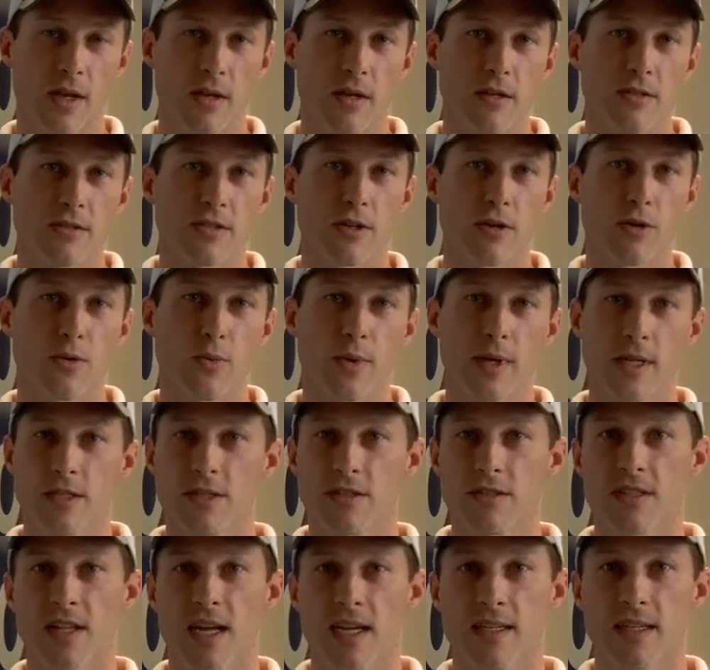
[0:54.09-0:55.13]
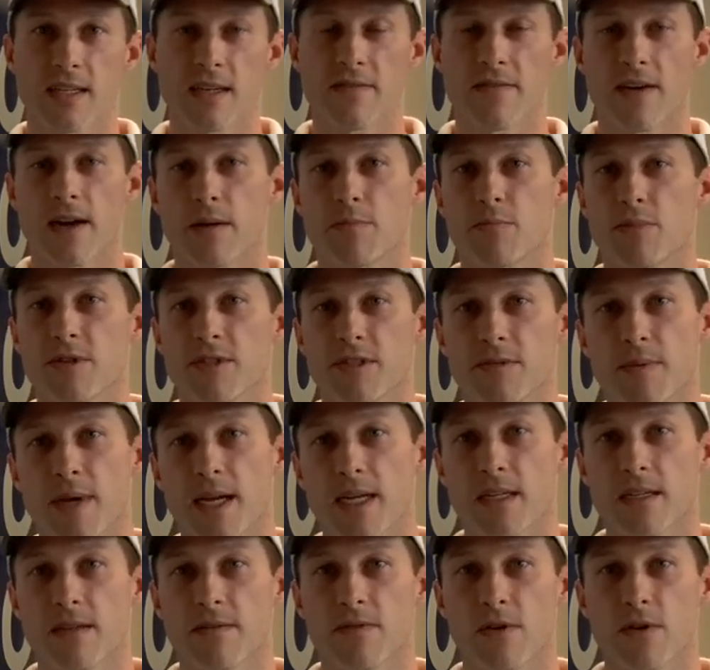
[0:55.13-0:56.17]
So we'd just like to give our
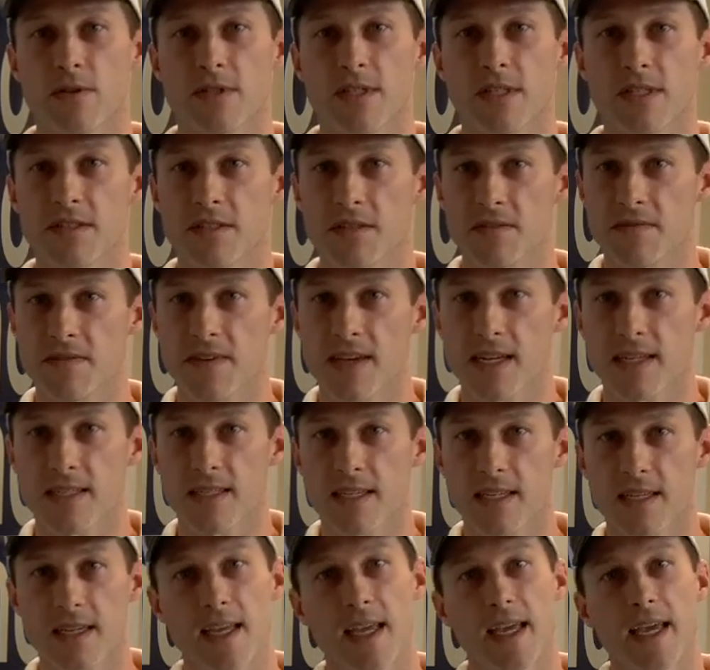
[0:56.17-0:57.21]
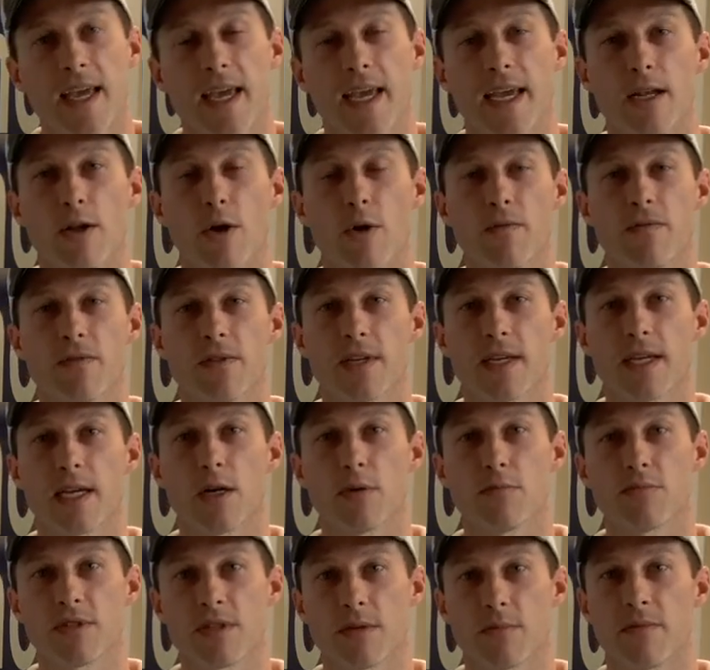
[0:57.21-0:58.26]
perspective on disinfecting and hopefully
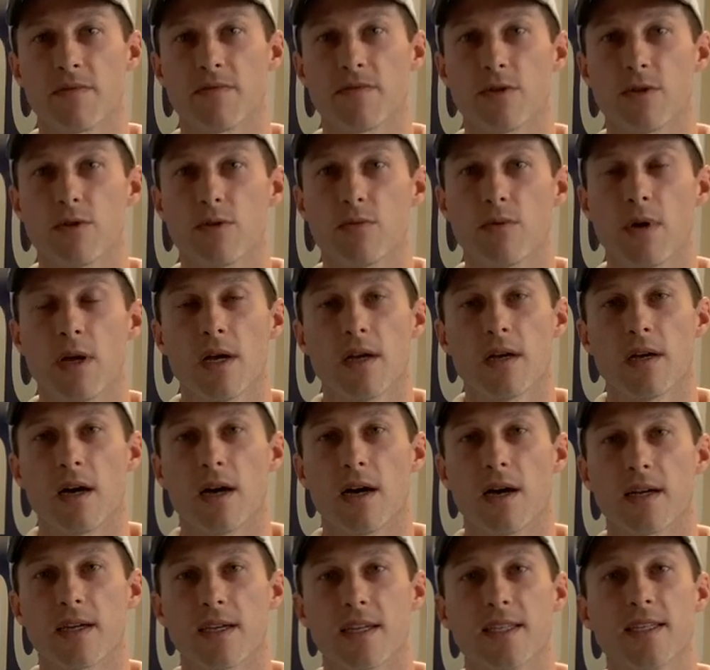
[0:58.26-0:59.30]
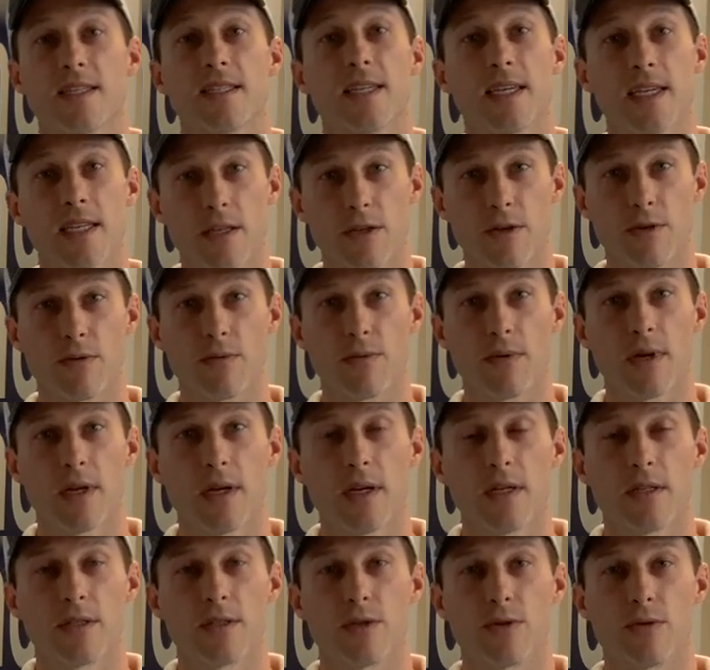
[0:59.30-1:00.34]
help some of you continue
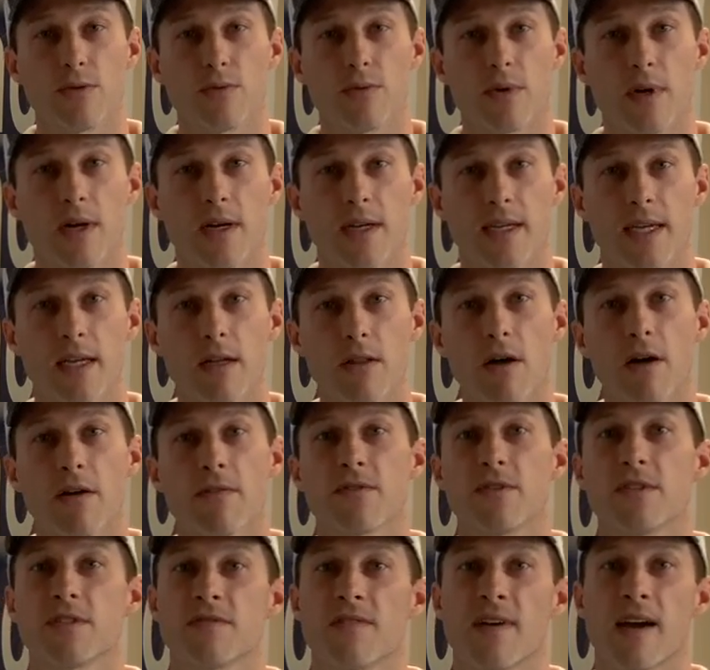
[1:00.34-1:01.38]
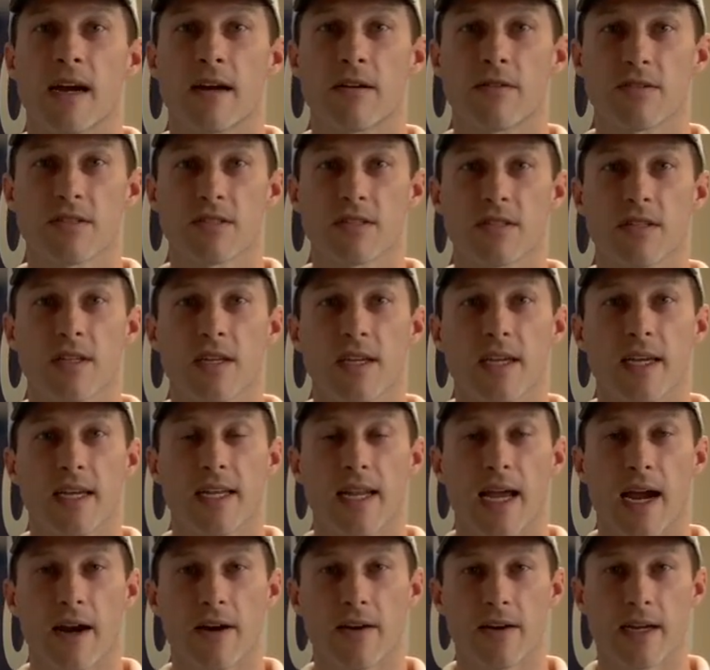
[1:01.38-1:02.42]
to kill off this virus in
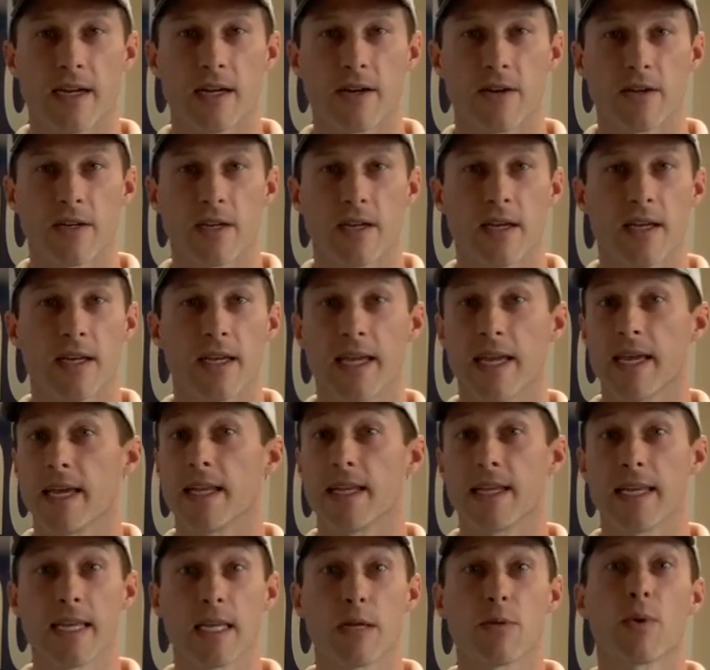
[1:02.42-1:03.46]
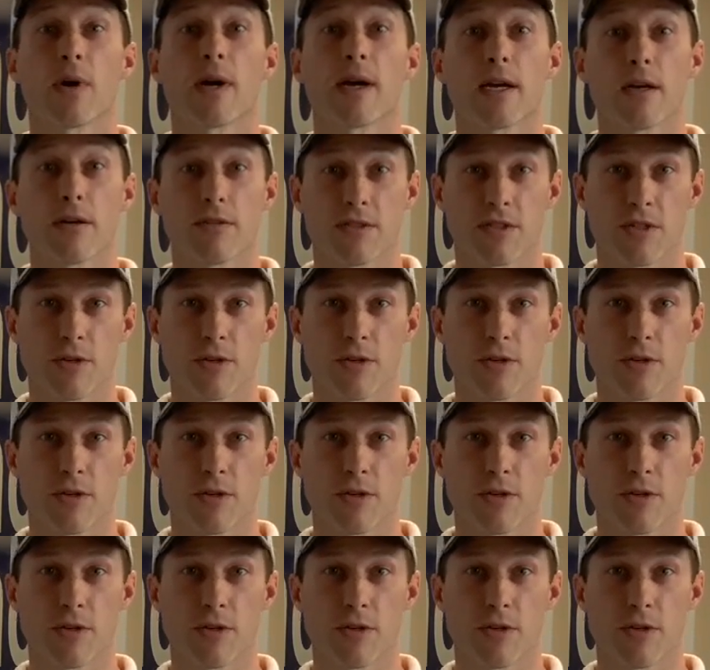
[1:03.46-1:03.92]
our area and anywhere else you